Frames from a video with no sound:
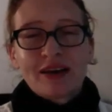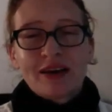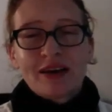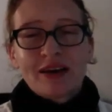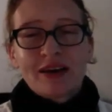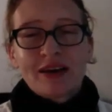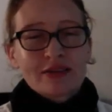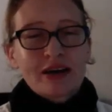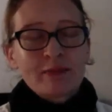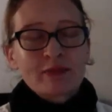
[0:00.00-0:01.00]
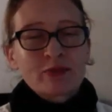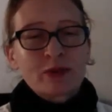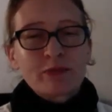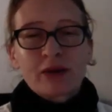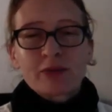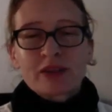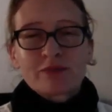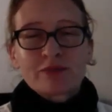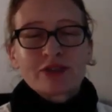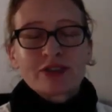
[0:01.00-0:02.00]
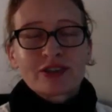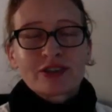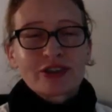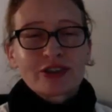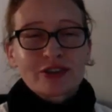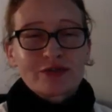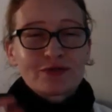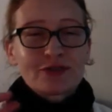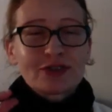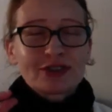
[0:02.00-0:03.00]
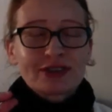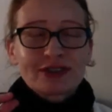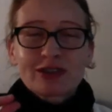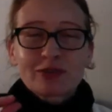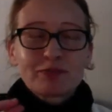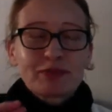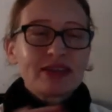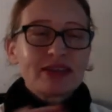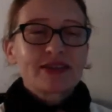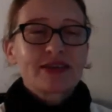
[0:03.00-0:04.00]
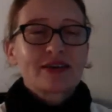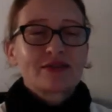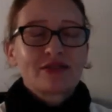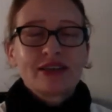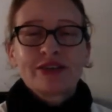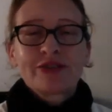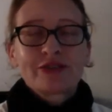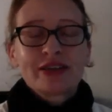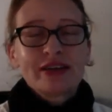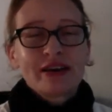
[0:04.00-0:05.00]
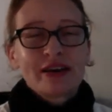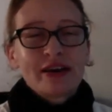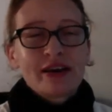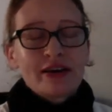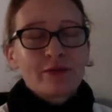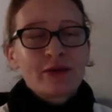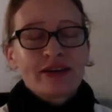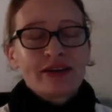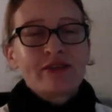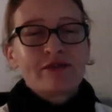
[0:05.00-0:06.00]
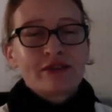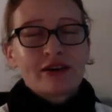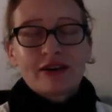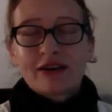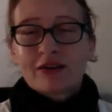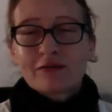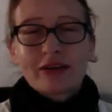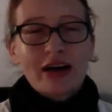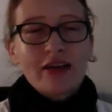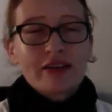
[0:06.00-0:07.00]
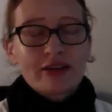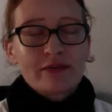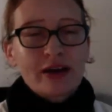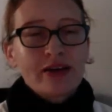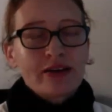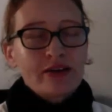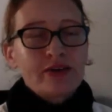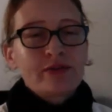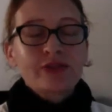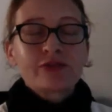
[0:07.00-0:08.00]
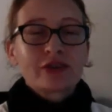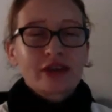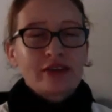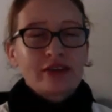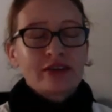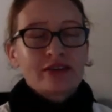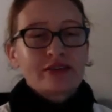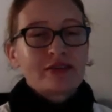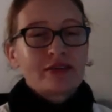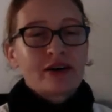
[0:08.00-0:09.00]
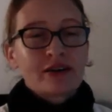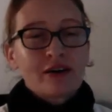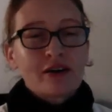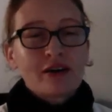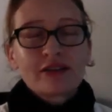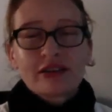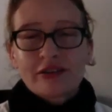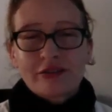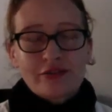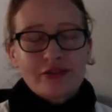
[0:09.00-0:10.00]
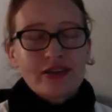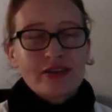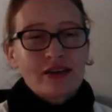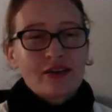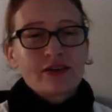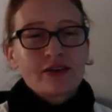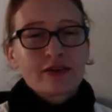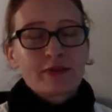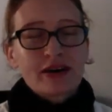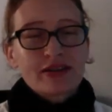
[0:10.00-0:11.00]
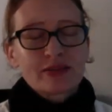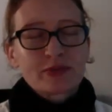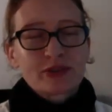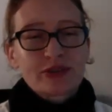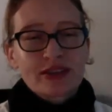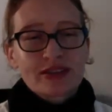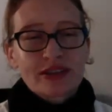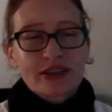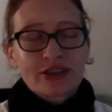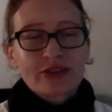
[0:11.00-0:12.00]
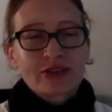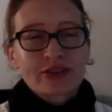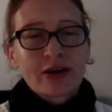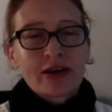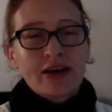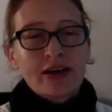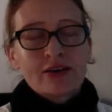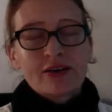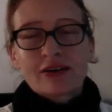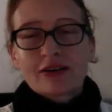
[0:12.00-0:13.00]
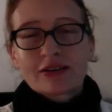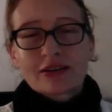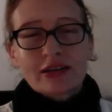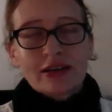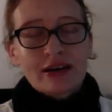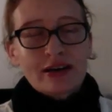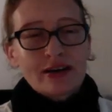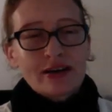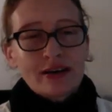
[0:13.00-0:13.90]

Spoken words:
A lot of times what pops up first is just the first little piece of the entry, when in reality, right, you need to look at all the entries, at all the possible translations, at all the